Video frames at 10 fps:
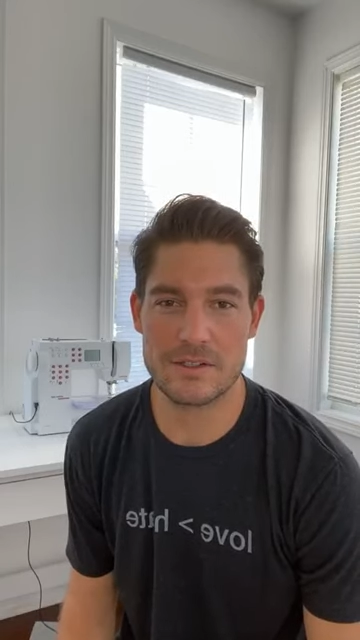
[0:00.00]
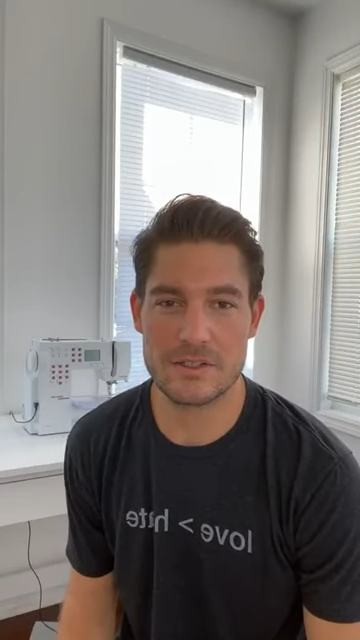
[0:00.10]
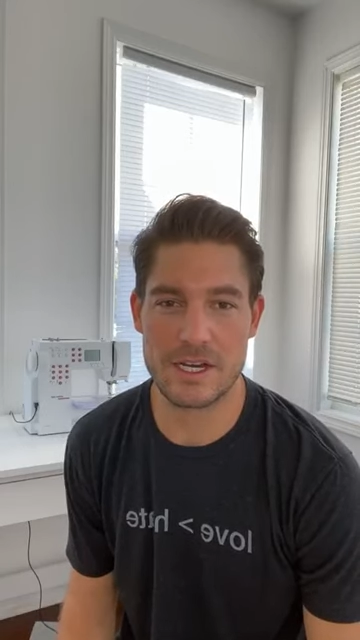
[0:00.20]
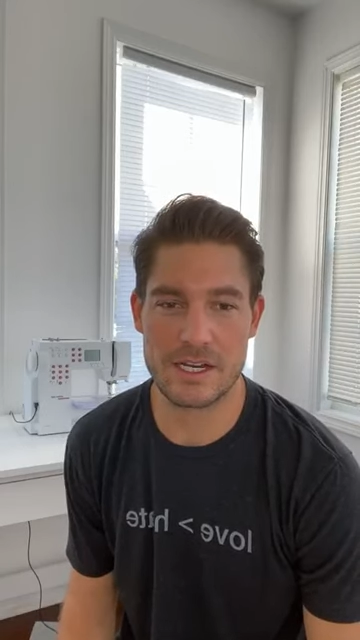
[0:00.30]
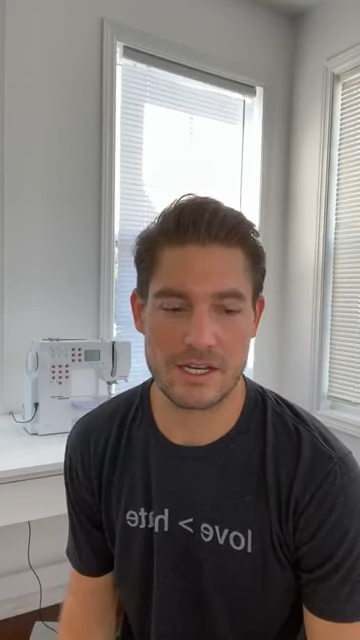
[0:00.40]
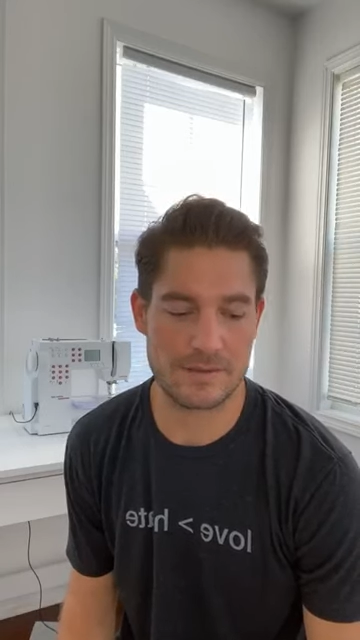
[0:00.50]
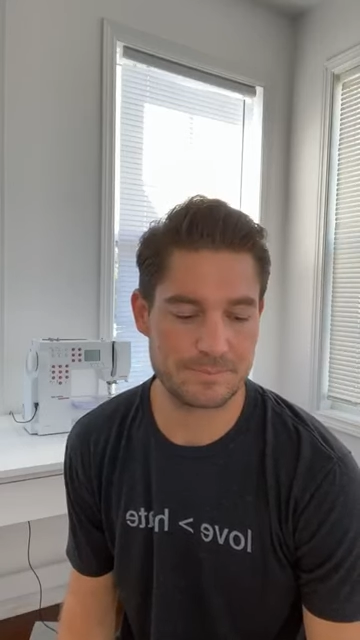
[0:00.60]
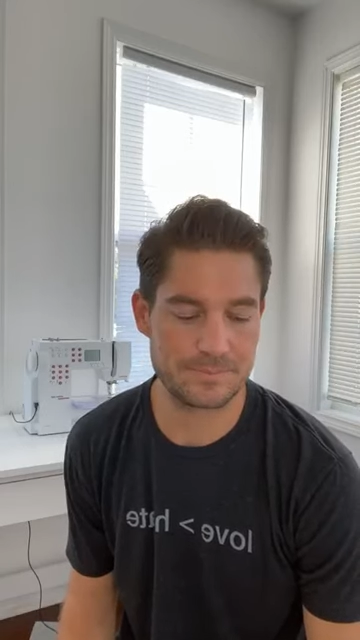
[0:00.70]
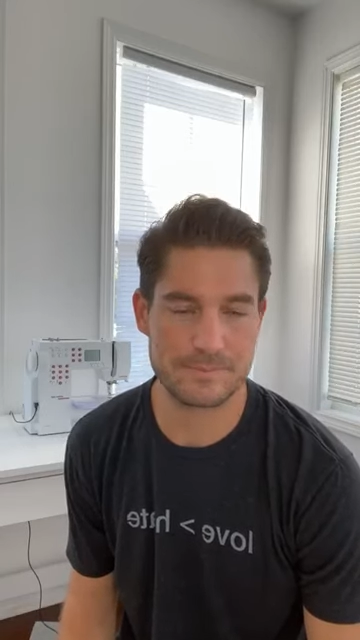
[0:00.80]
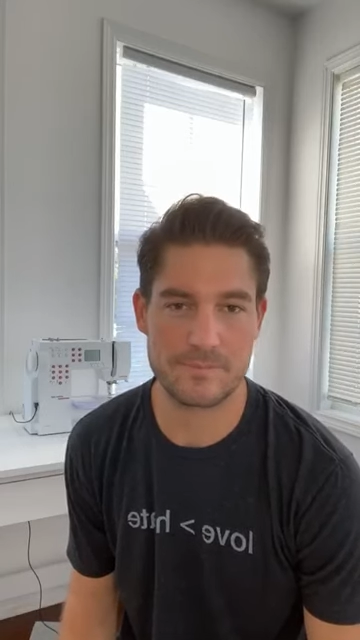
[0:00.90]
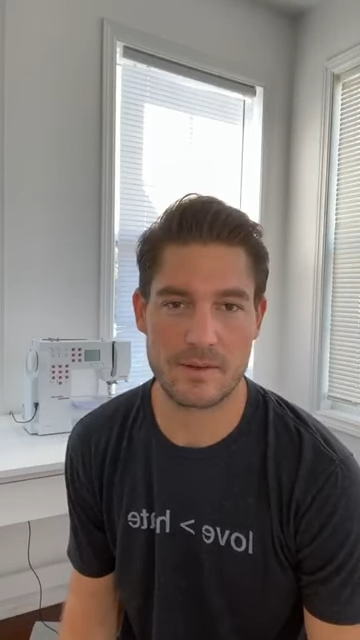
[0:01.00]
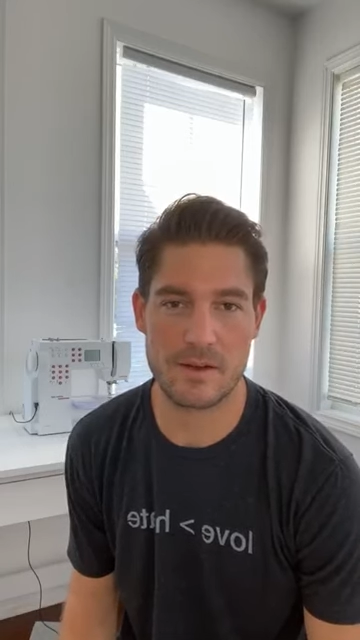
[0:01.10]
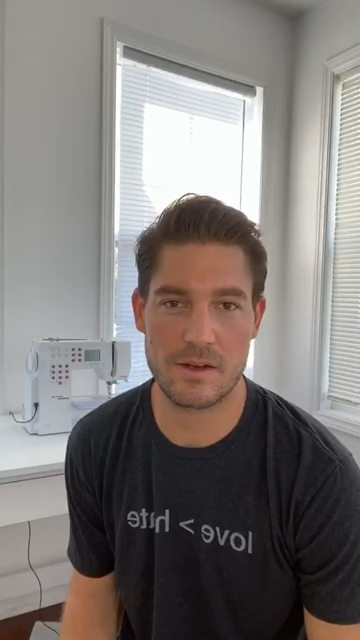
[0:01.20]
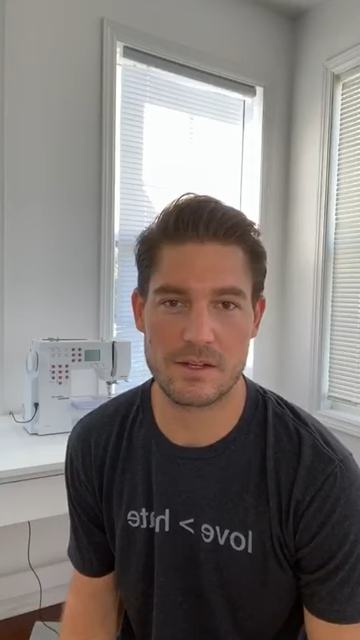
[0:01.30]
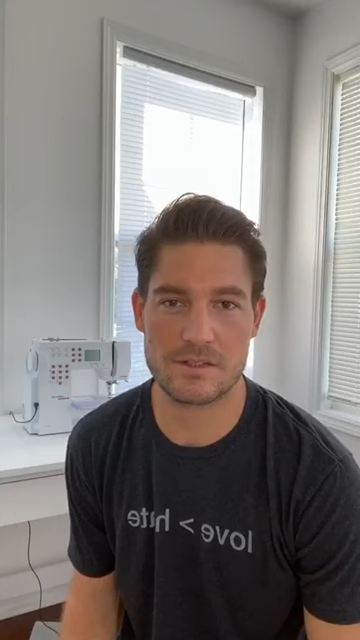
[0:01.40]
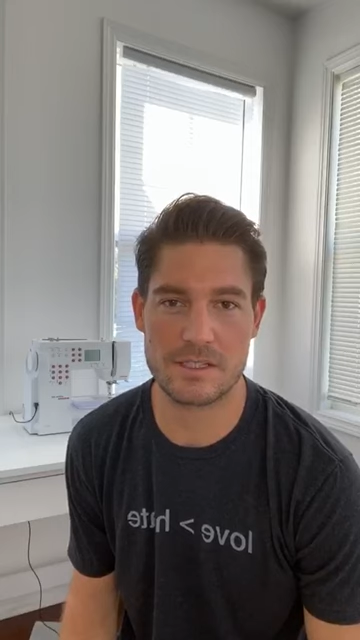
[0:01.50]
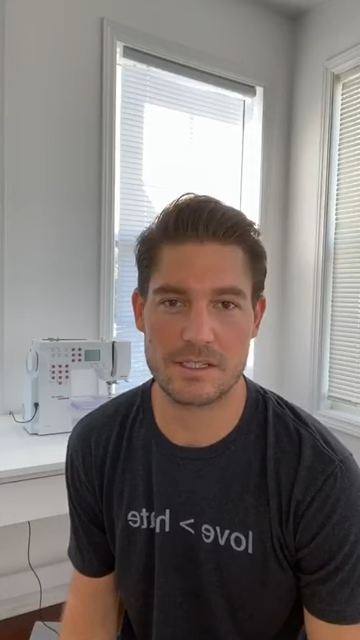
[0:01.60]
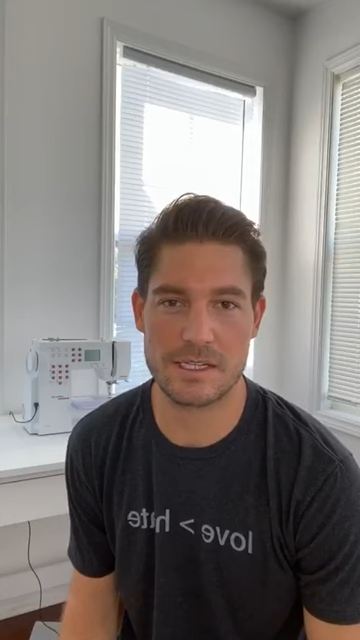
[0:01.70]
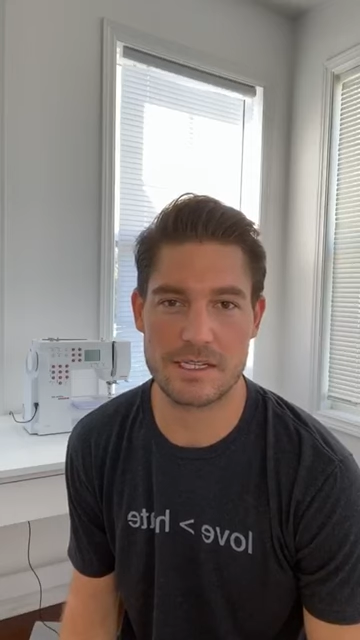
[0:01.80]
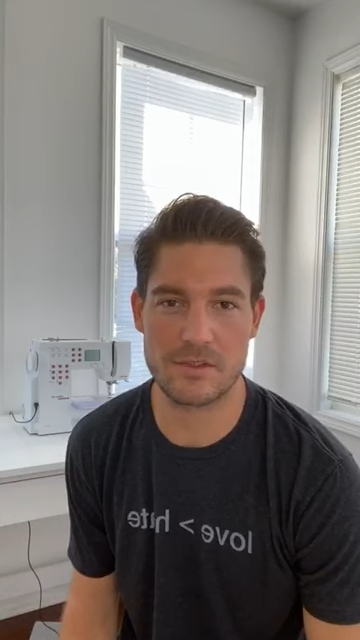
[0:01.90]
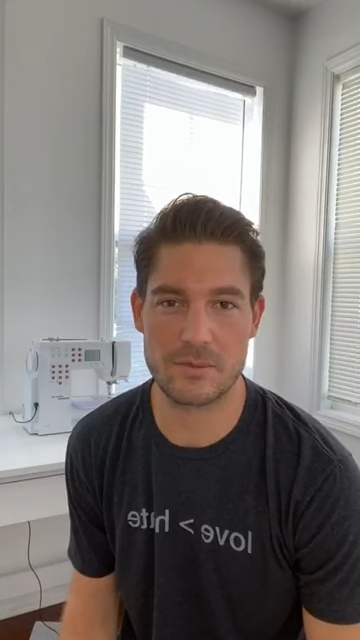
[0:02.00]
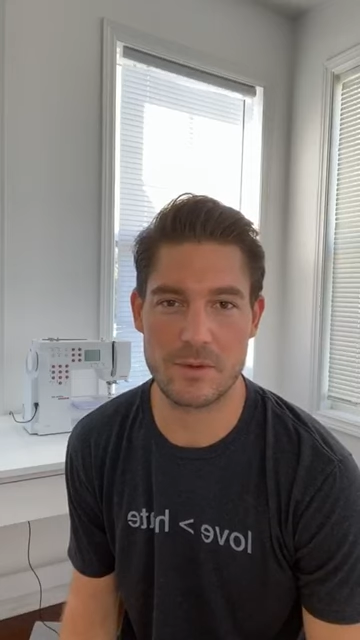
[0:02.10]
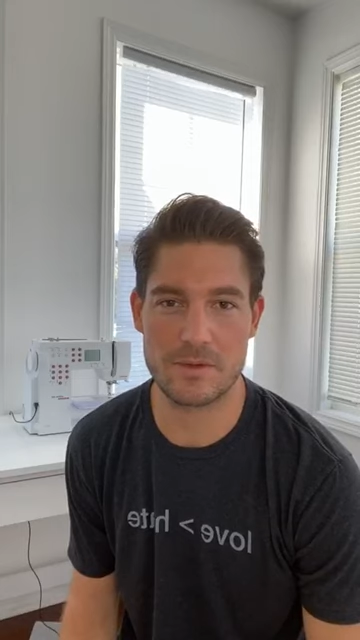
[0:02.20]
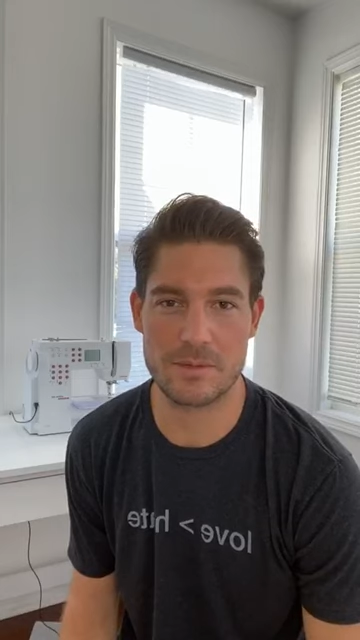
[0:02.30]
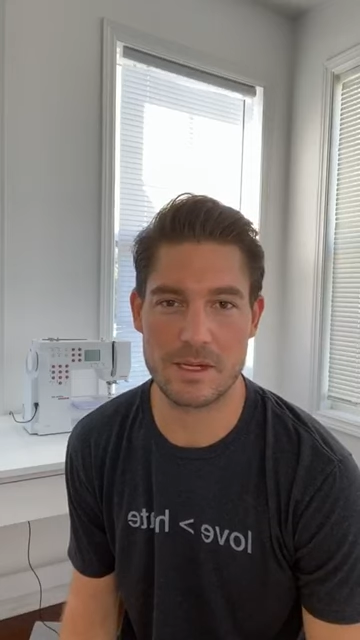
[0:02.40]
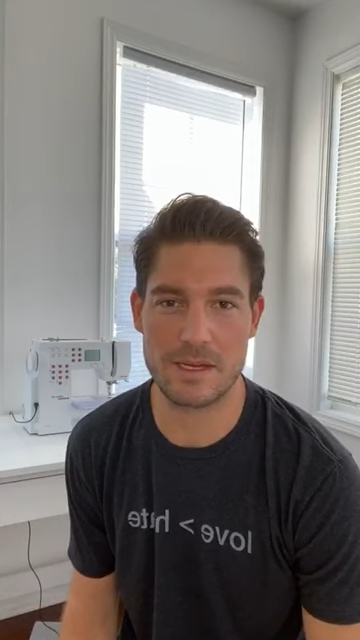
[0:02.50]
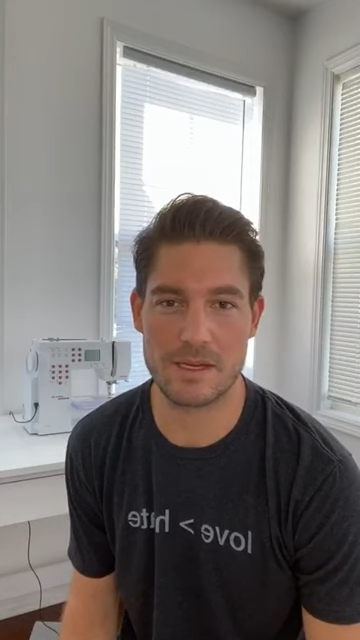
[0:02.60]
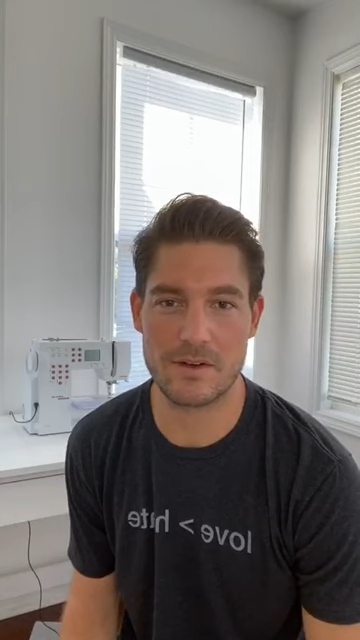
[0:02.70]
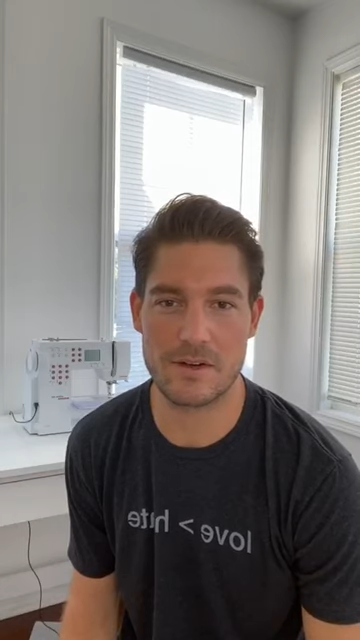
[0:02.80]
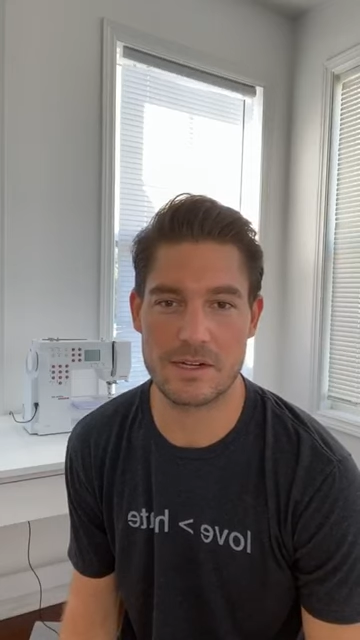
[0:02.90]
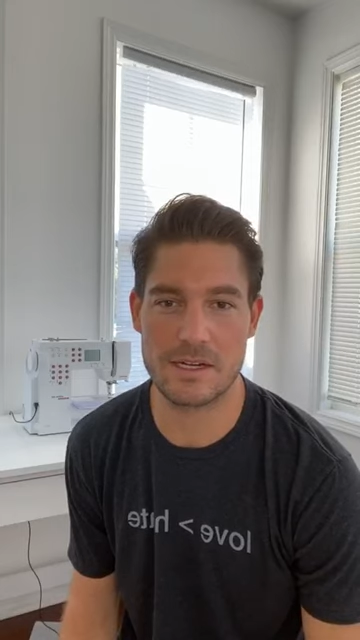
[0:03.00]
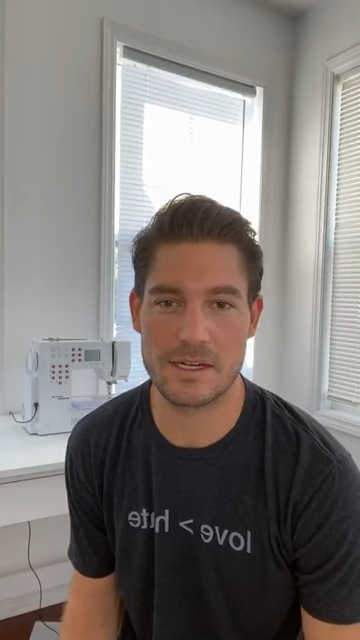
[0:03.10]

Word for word: Just checking in. Austen is supposed to be getting on